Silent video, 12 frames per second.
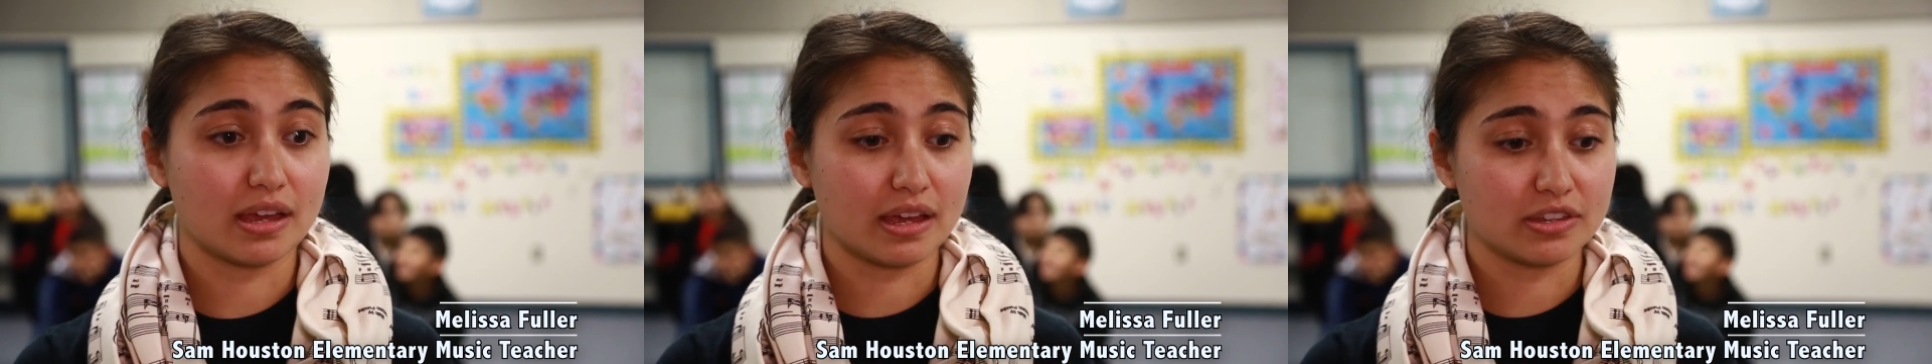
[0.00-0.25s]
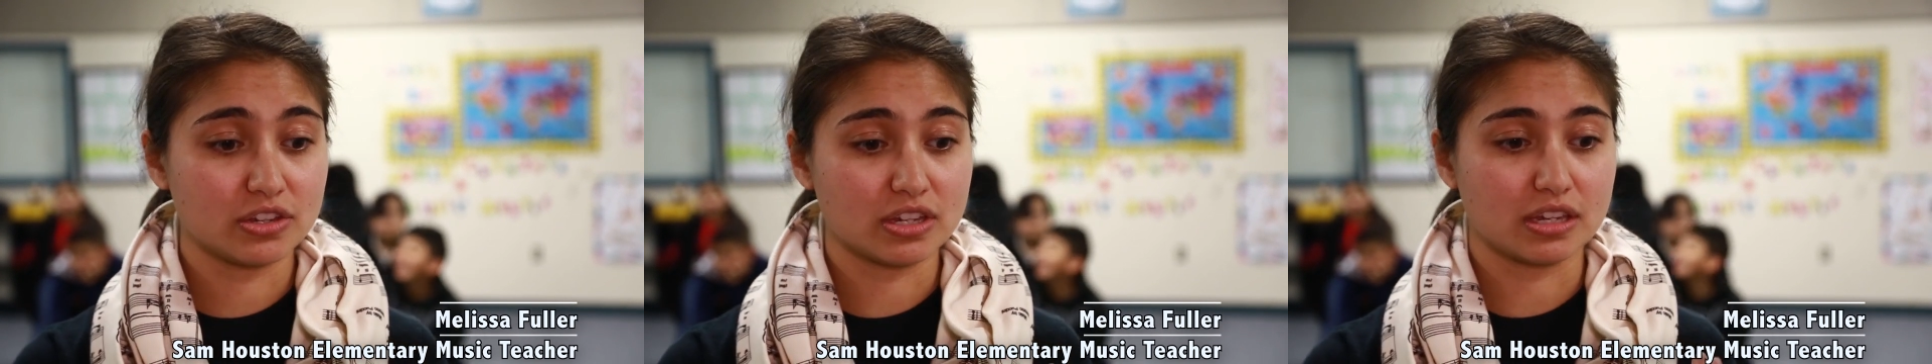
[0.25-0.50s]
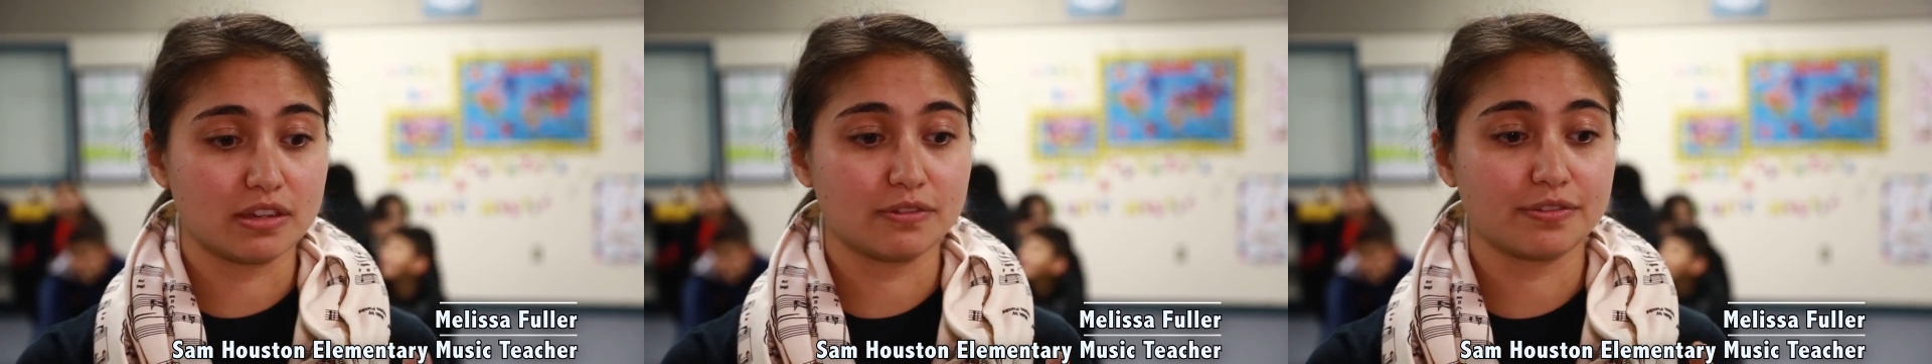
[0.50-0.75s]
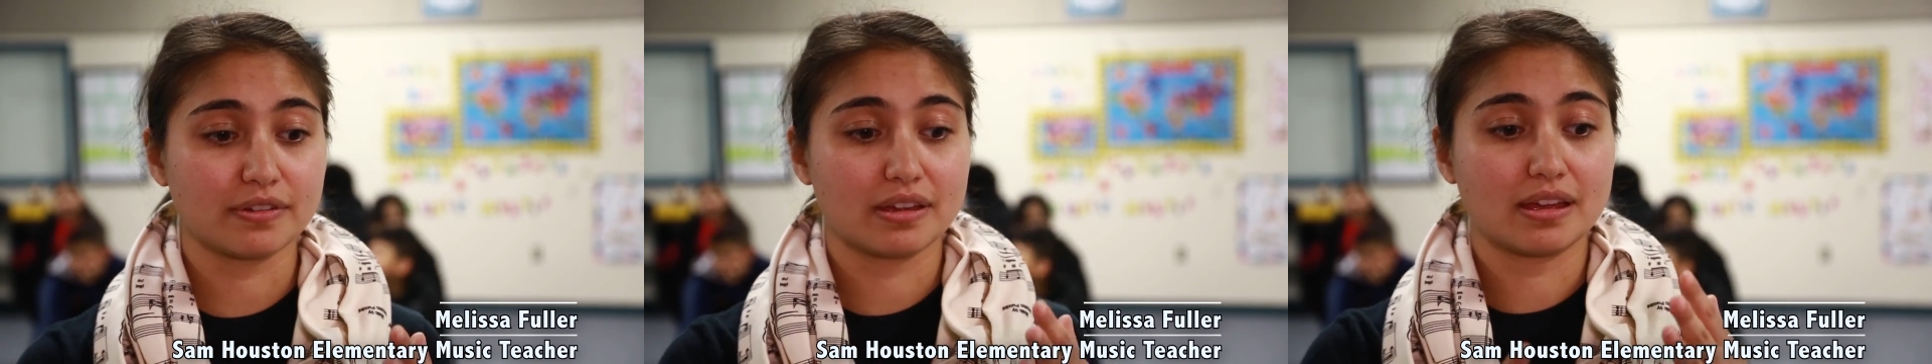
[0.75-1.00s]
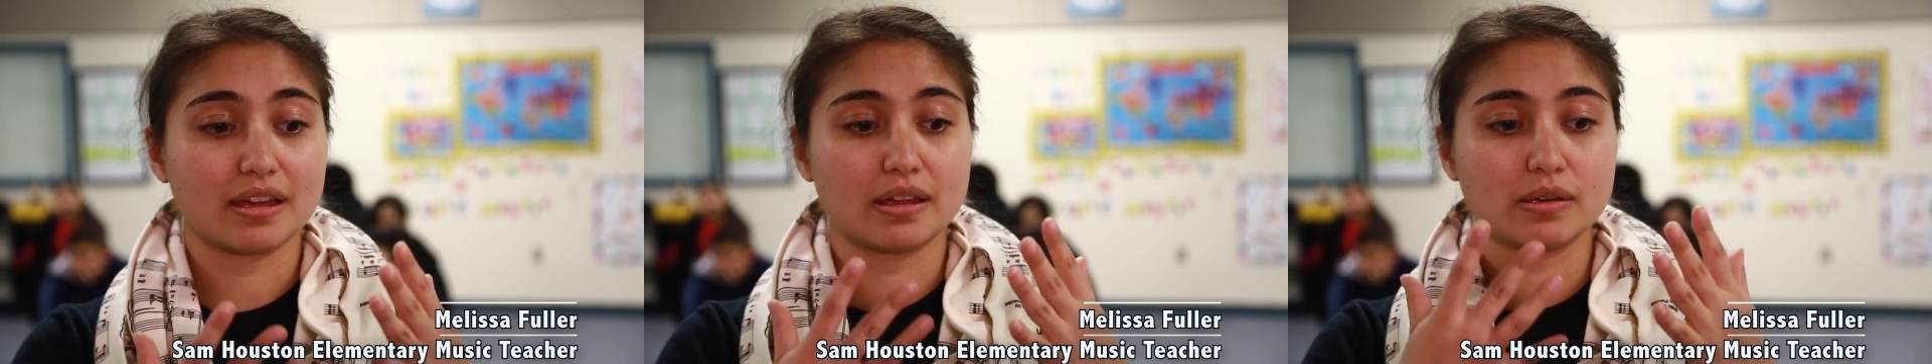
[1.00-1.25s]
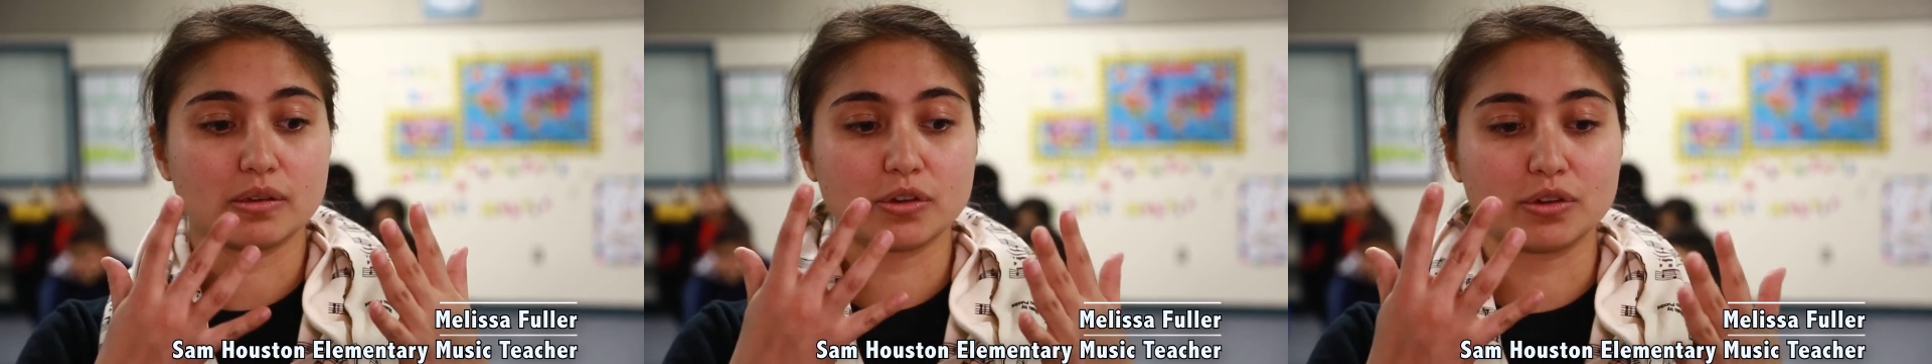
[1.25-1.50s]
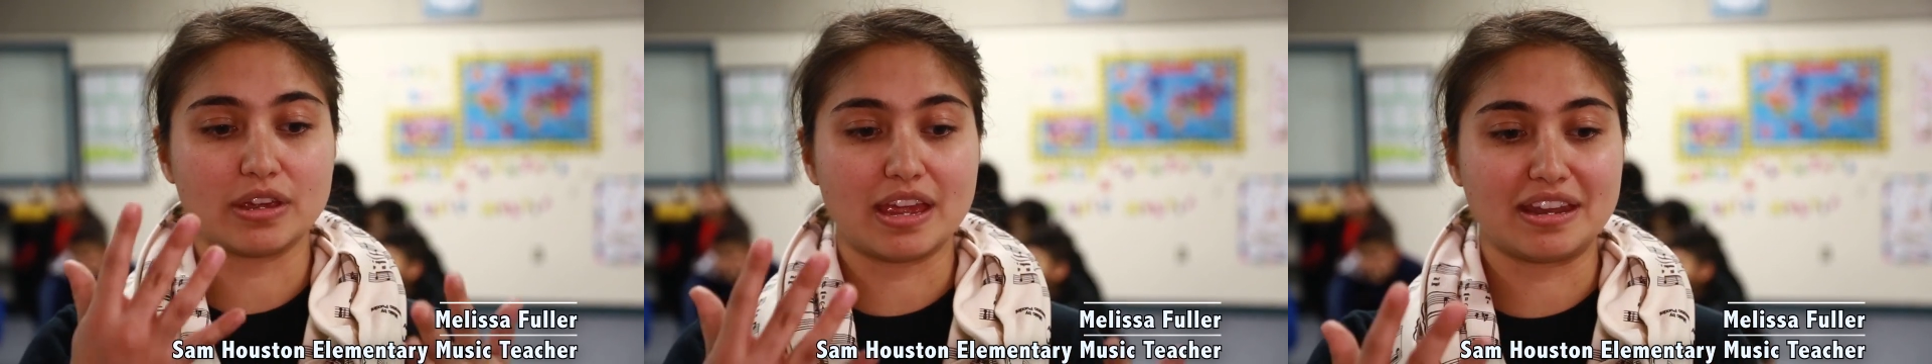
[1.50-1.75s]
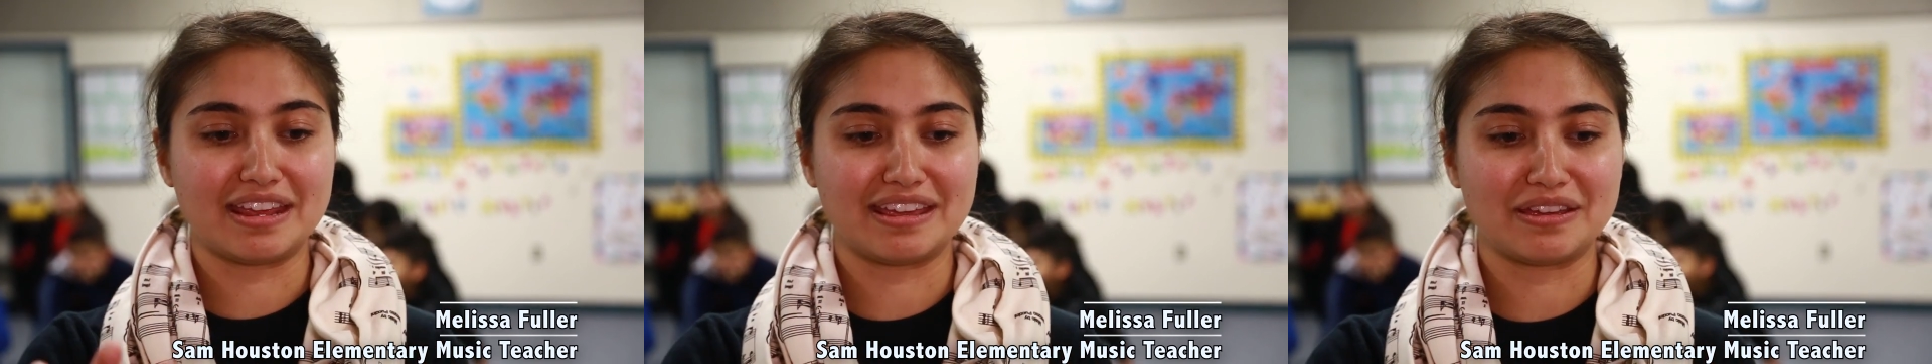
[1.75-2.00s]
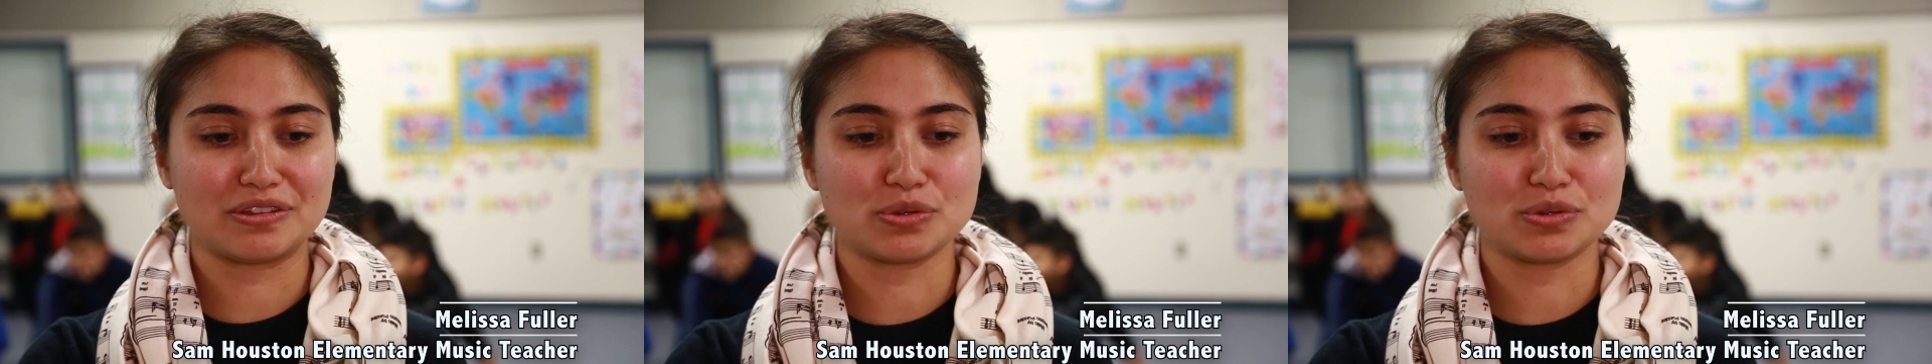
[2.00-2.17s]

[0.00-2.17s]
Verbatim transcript: achieve creating